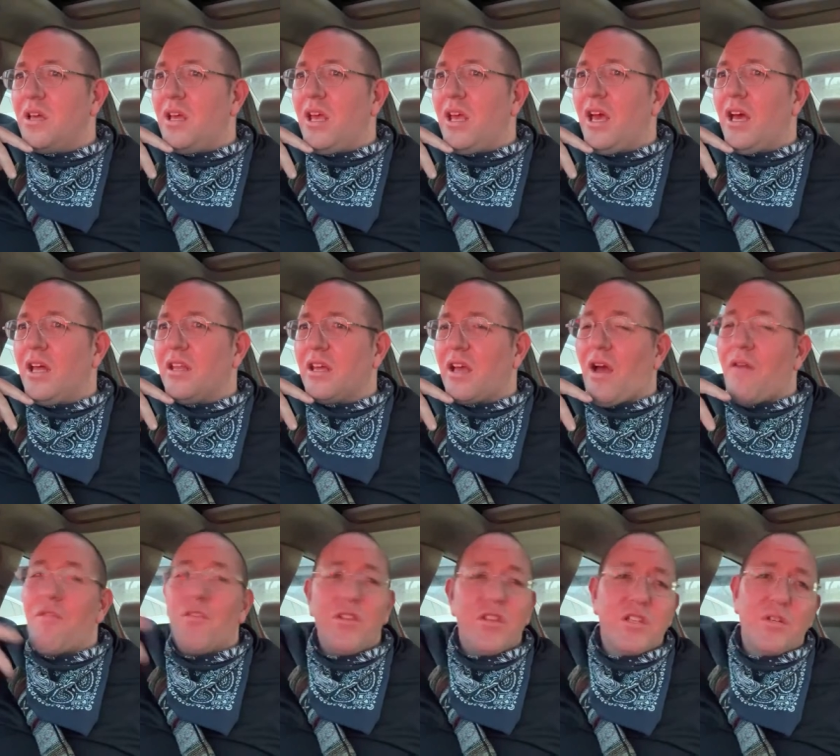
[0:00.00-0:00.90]
And like,
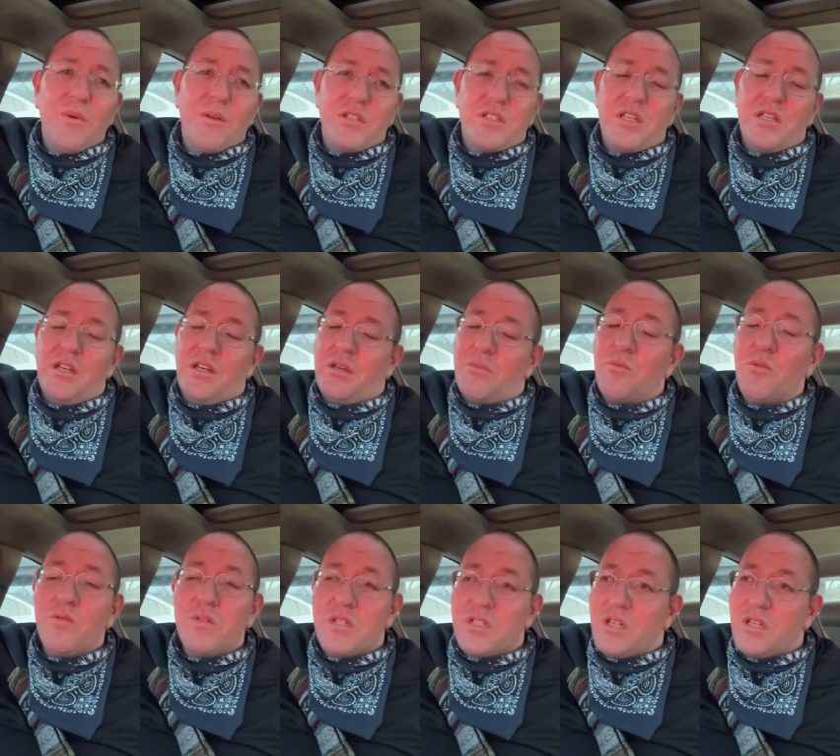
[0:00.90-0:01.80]
I've heard this about, say, like
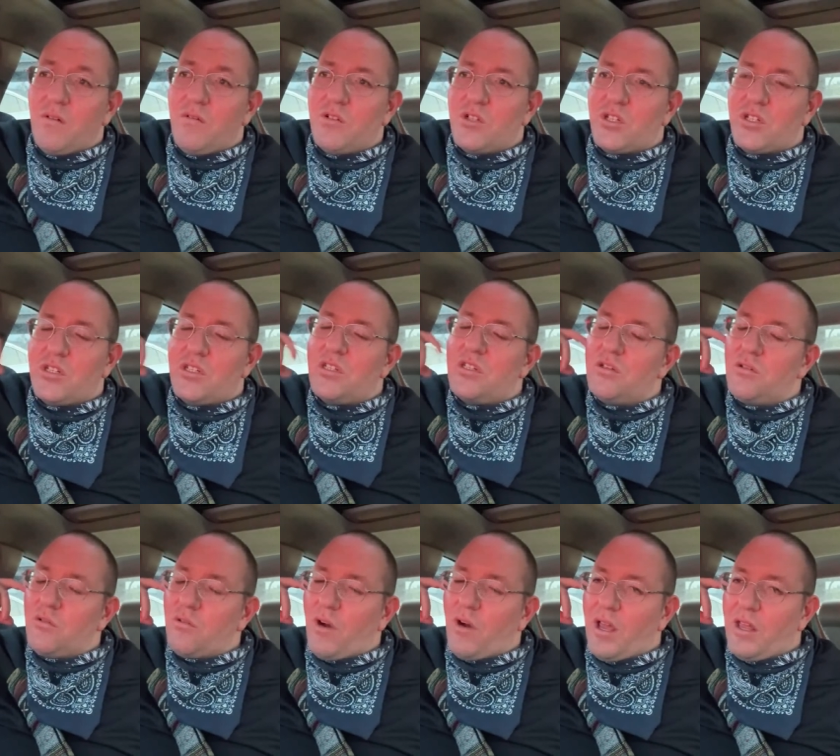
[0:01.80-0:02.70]
movies and televisions
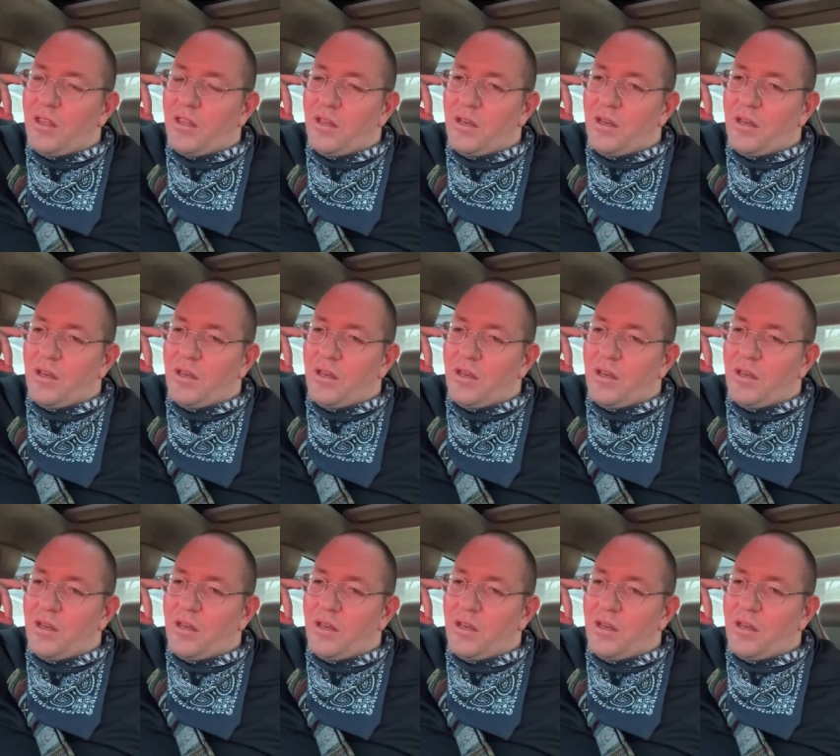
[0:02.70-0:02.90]
too, right?